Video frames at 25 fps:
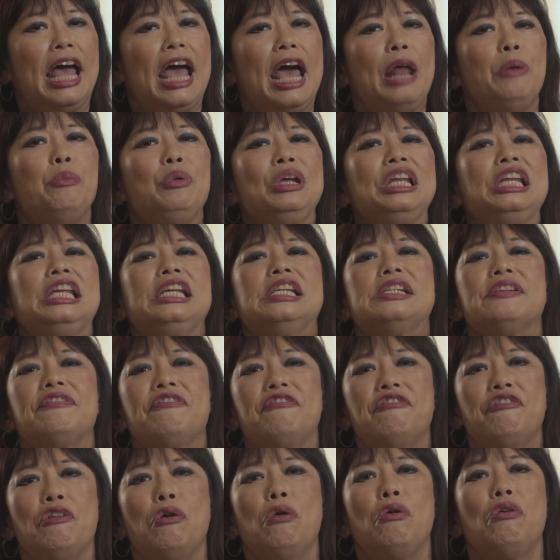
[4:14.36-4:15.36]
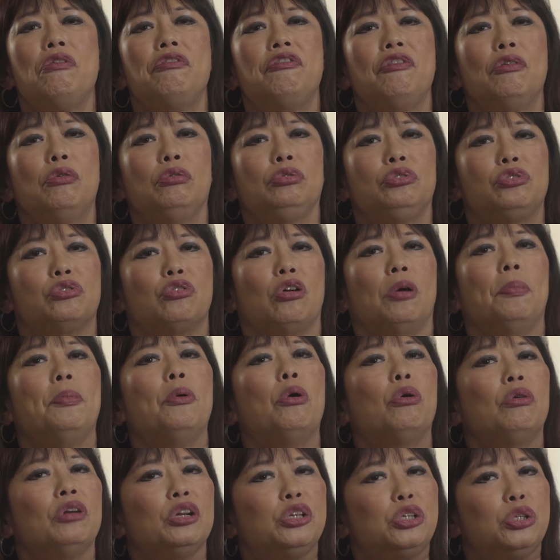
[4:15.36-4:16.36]
And we need a fourfold drop
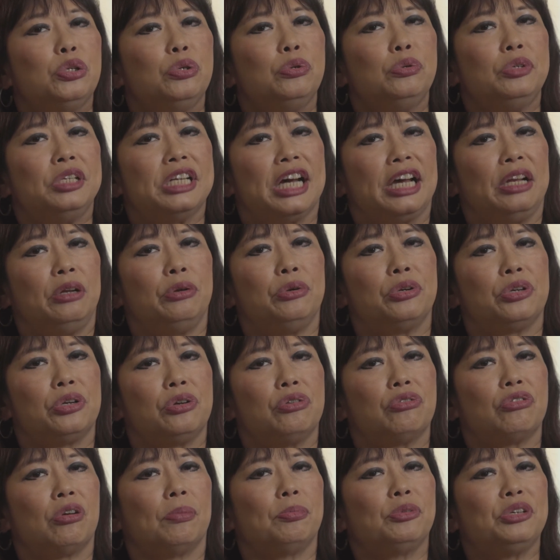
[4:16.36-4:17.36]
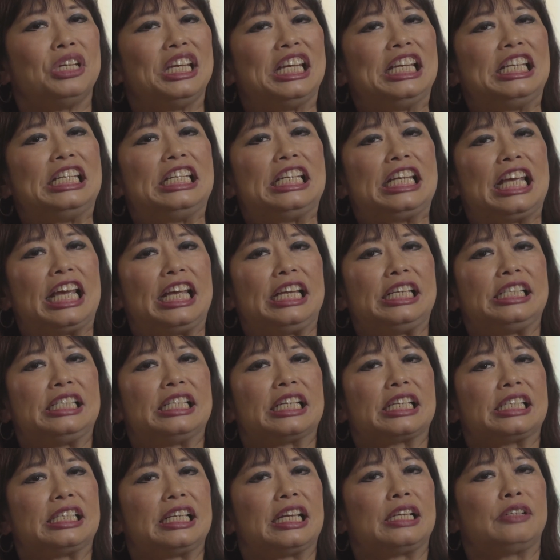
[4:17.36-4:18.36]
or a two dilution drop to indicate
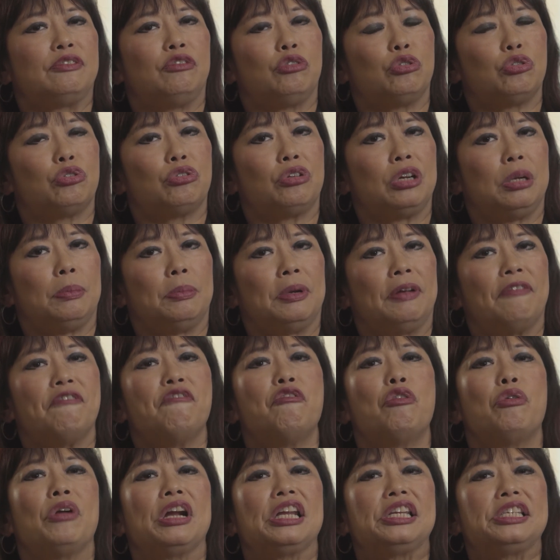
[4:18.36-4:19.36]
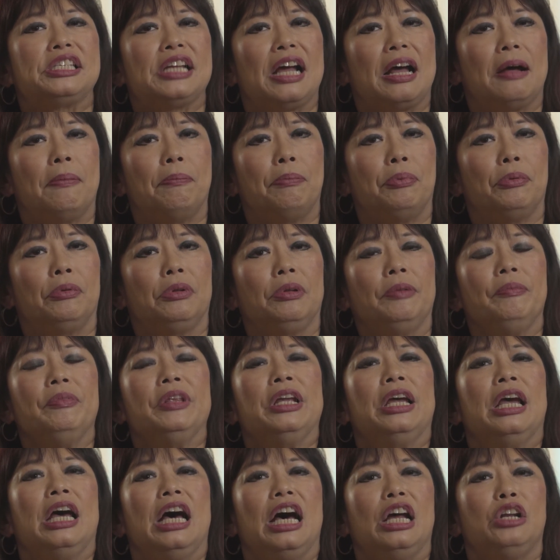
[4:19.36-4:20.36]
successful treatment. For example,
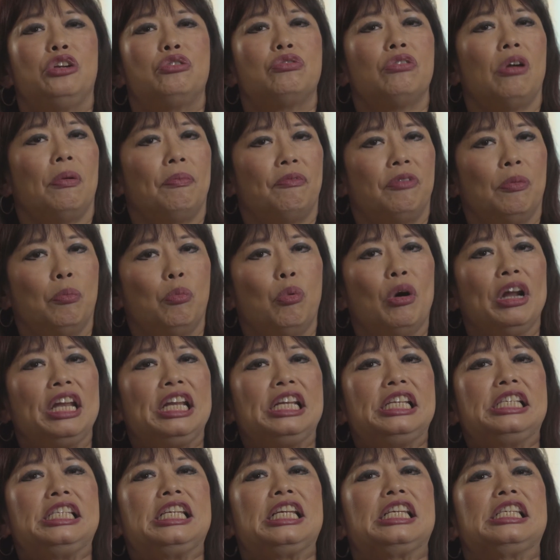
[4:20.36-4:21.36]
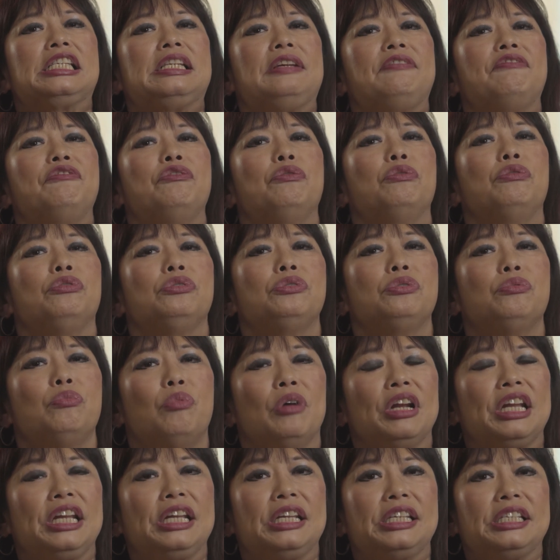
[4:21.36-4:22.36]
a drop from 1 in 64 to
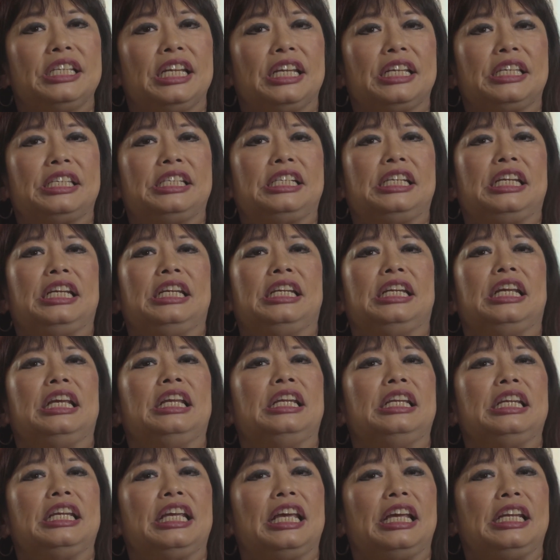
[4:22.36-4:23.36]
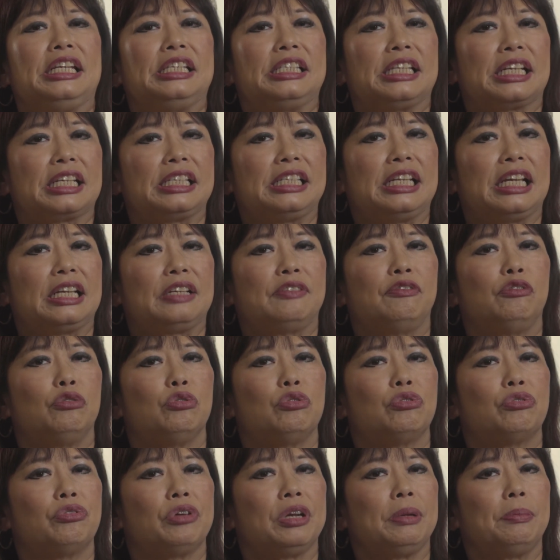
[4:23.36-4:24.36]
1 in 16 indicates successful
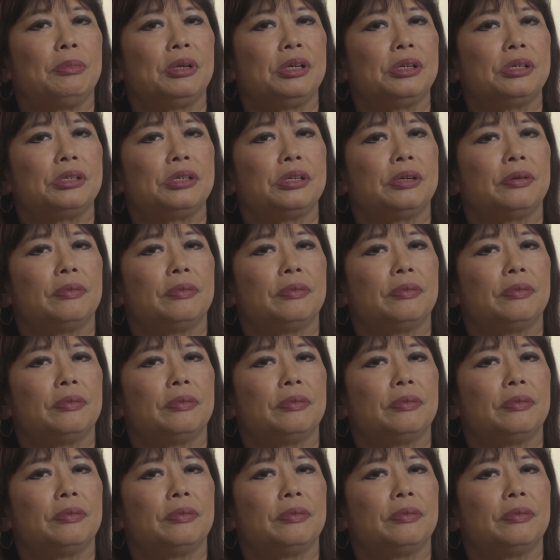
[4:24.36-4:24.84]
treatment.